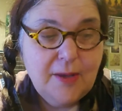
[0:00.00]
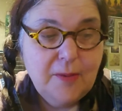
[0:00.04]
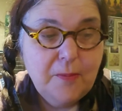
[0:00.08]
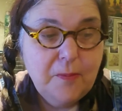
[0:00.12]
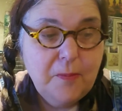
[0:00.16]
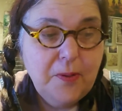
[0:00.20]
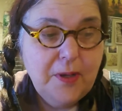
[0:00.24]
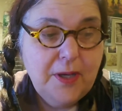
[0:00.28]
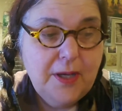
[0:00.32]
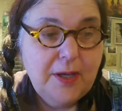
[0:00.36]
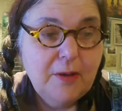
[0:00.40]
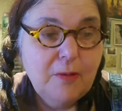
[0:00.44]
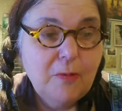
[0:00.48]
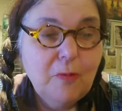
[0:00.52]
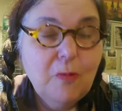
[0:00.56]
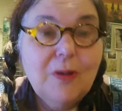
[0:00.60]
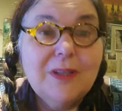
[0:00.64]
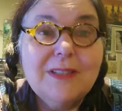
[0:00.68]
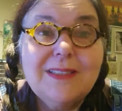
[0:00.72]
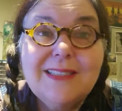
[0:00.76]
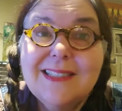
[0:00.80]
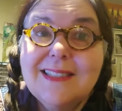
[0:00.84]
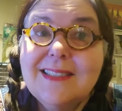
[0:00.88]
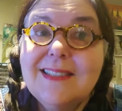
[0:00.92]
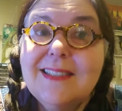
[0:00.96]
But
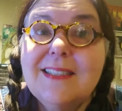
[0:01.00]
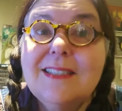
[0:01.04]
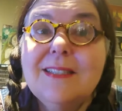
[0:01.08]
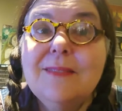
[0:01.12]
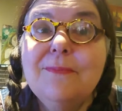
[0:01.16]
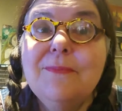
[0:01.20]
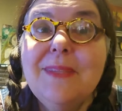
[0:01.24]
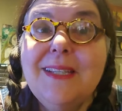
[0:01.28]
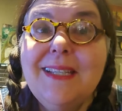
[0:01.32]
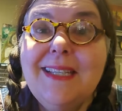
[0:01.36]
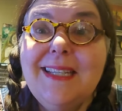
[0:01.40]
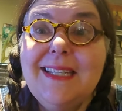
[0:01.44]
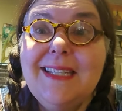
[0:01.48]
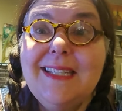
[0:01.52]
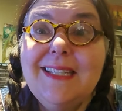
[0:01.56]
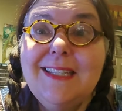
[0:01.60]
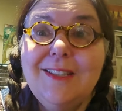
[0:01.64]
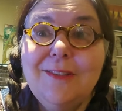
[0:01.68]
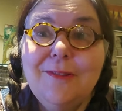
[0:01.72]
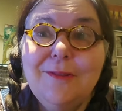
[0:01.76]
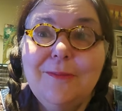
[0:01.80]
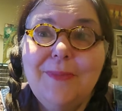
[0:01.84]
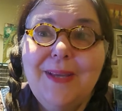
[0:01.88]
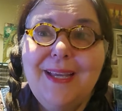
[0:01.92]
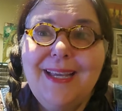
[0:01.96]
what does this mean,
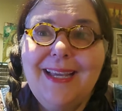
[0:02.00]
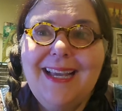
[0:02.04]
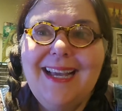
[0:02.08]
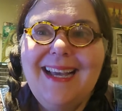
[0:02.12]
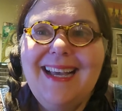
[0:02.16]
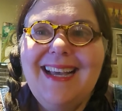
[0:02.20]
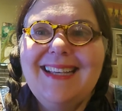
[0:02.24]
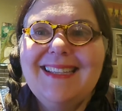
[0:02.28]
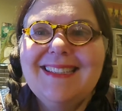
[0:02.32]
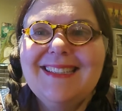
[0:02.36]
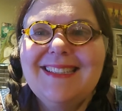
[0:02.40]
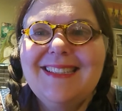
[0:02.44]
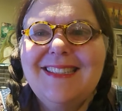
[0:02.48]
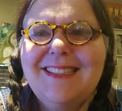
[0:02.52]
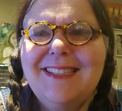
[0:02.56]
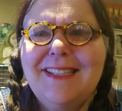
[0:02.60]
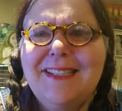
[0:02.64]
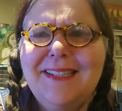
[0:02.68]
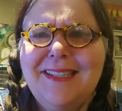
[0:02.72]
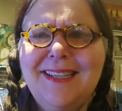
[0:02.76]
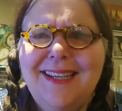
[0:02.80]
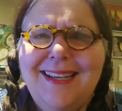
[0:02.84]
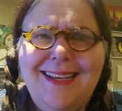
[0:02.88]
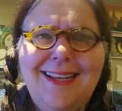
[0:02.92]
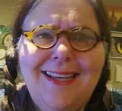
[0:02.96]
you may ask,
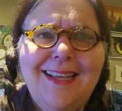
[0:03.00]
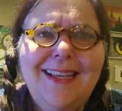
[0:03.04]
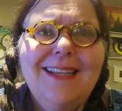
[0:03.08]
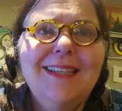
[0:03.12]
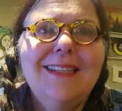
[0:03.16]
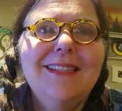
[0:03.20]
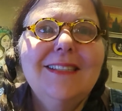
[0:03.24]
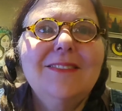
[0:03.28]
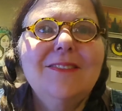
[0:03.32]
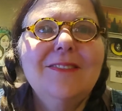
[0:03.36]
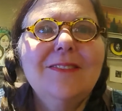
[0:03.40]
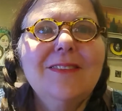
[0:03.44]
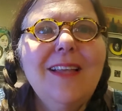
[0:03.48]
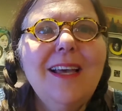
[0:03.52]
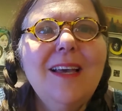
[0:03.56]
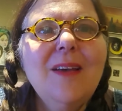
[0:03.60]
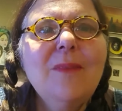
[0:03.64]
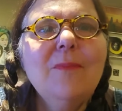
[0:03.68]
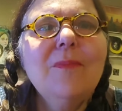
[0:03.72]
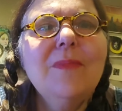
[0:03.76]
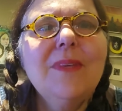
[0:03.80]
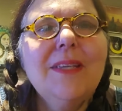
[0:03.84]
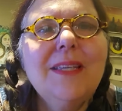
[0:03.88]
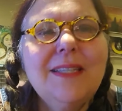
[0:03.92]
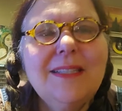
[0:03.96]
Lydia? So
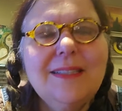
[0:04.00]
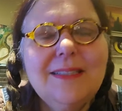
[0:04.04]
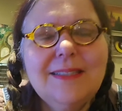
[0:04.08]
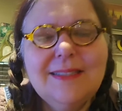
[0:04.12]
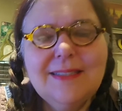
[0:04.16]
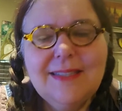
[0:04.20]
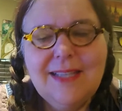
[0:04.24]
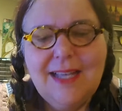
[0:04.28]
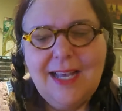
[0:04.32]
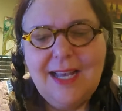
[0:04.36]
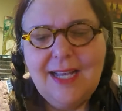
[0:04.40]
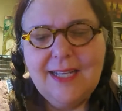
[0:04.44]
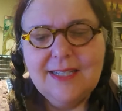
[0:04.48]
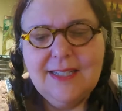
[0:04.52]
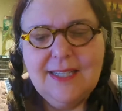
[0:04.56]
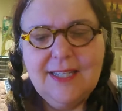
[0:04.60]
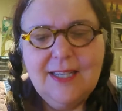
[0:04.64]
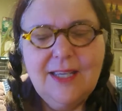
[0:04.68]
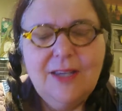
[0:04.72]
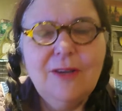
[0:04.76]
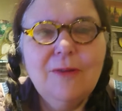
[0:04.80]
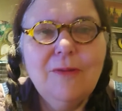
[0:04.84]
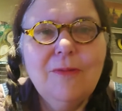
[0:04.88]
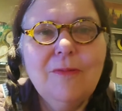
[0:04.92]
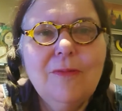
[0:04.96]
that means that
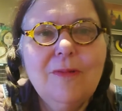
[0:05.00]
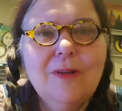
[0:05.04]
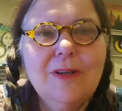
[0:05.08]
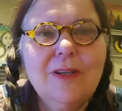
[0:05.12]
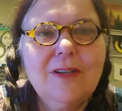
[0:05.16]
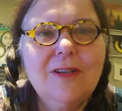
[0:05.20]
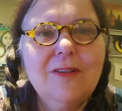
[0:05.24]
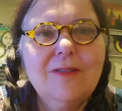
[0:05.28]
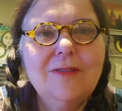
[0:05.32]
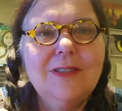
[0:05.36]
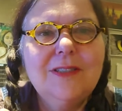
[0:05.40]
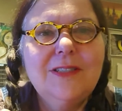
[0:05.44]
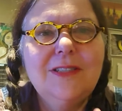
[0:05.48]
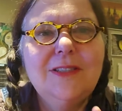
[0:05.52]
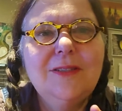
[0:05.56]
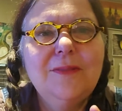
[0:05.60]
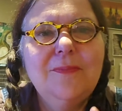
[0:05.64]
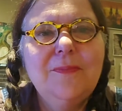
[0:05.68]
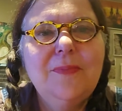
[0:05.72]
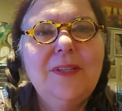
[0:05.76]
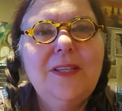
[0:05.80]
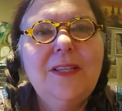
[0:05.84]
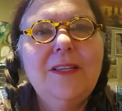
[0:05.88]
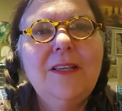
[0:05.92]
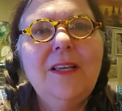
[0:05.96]
we're going to
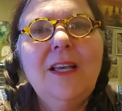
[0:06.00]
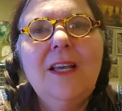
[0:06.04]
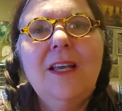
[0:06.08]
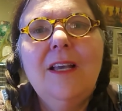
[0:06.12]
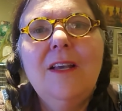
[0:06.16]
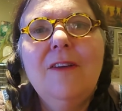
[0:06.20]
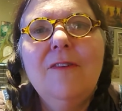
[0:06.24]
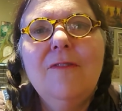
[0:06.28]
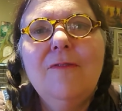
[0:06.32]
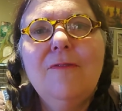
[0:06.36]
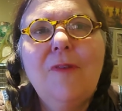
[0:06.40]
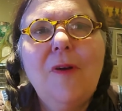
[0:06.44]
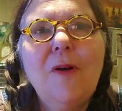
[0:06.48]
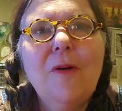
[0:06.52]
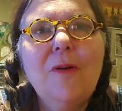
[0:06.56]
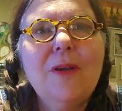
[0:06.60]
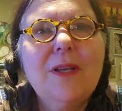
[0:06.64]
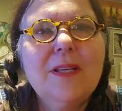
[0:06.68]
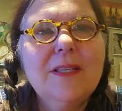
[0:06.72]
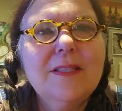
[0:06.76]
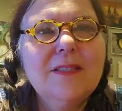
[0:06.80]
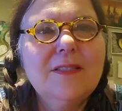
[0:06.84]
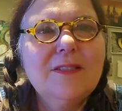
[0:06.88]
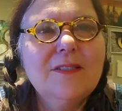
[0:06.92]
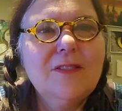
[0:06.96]
be
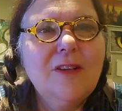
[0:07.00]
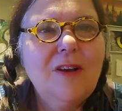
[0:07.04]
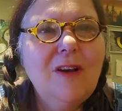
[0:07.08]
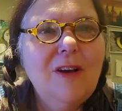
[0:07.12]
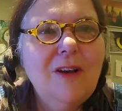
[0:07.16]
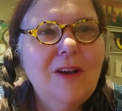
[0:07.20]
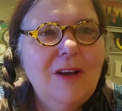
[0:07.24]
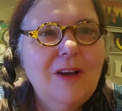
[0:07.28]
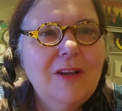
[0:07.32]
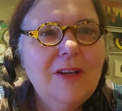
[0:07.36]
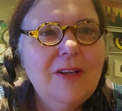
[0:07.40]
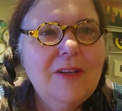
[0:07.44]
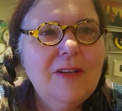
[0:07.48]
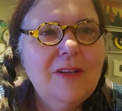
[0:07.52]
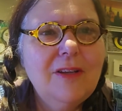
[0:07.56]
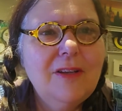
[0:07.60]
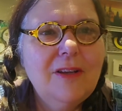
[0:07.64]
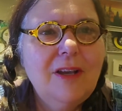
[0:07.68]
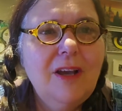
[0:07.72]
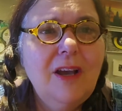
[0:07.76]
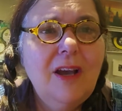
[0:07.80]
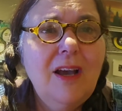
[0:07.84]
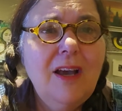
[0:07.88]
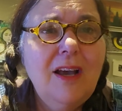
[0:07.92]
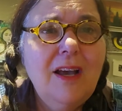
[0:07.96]
focused
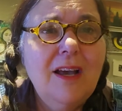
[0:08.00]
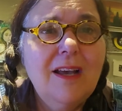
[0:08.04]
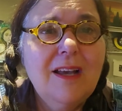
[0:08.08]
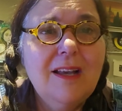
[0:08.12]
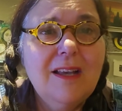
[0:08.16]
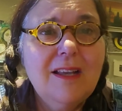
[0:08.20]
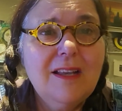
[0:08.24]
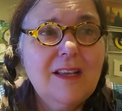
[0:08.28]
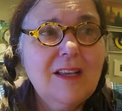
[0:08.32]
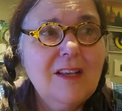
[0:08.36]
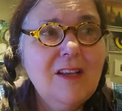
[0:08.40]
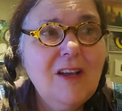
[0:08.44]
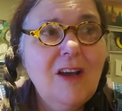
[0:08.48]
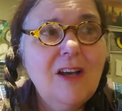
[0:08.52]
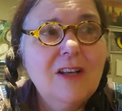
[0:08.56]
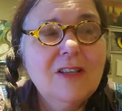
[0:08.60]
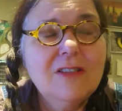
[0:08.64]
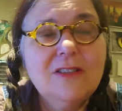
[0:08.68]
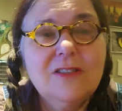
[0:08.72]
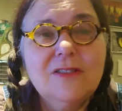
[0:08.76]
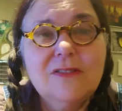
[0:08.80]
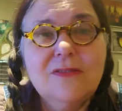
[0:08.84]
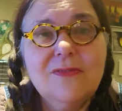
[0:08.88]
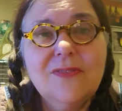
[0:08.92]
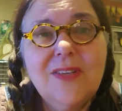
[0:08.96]
on
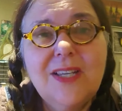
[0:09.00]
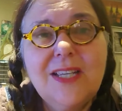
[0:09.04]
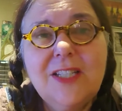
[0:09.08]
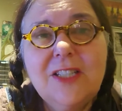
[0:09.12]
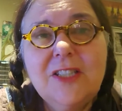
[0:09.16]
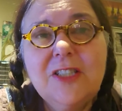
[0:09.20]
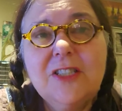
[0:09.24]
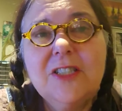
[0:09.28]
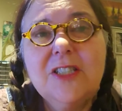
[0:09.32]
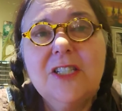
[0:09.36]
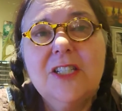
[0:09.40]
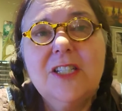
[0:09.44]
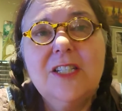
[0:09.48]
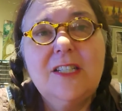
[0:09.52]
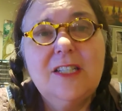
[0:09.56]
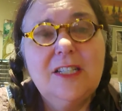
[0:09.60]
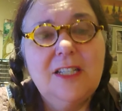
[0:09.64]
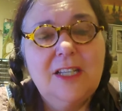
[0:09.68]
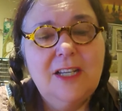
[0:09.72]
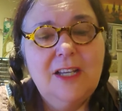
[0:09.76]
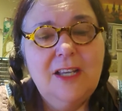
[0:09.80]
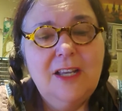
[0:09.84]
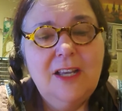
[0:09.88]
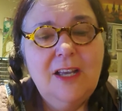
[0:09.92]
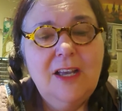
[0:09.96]
conservation,
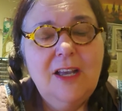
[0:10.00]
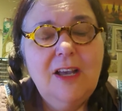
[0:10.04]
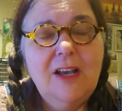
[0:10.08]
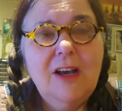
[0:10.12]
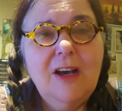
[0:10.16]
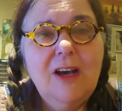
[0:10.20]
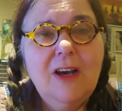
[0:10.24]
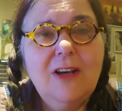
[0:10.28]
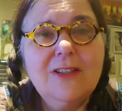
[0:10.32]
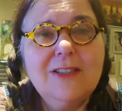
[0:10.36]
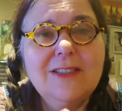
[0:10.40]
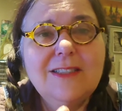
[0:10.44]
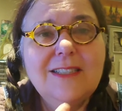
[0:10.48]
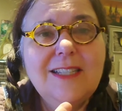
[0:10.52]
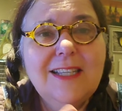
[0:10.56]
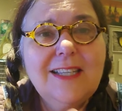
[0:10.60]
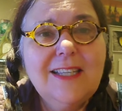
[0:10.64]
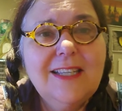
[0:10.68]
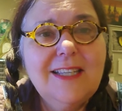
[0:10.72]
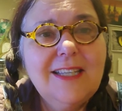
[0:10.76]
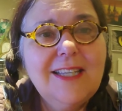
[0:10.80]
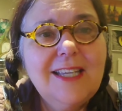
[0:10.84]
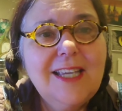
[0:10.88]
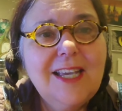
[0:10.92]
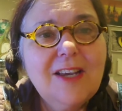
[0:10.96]
on
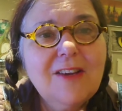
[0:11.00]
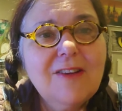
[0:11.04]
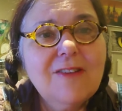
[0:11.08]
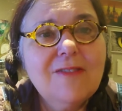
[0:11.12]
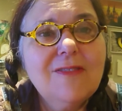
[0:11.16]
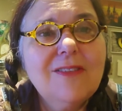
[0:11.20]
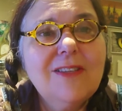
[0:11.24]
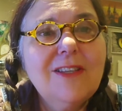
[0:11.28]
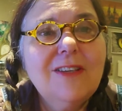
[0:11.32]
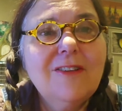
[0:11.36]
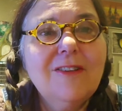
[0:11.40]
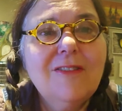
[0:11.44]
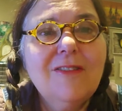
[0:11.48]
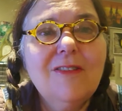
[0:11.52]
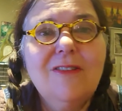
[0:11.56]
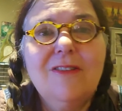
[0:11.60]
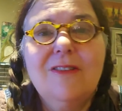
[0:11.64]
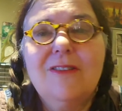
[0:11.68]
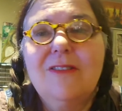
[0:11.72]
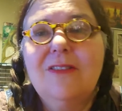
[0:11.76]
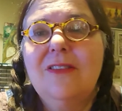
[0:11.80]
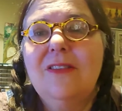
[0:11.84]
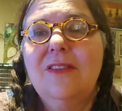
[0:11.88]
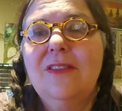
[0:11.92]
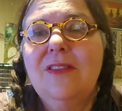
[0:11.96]
taking care of the
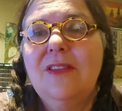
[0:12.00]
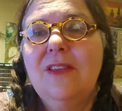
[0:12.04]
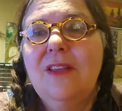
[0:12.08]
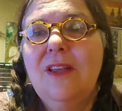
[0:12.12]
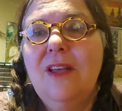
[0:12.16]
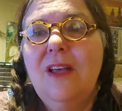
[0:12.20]
earth,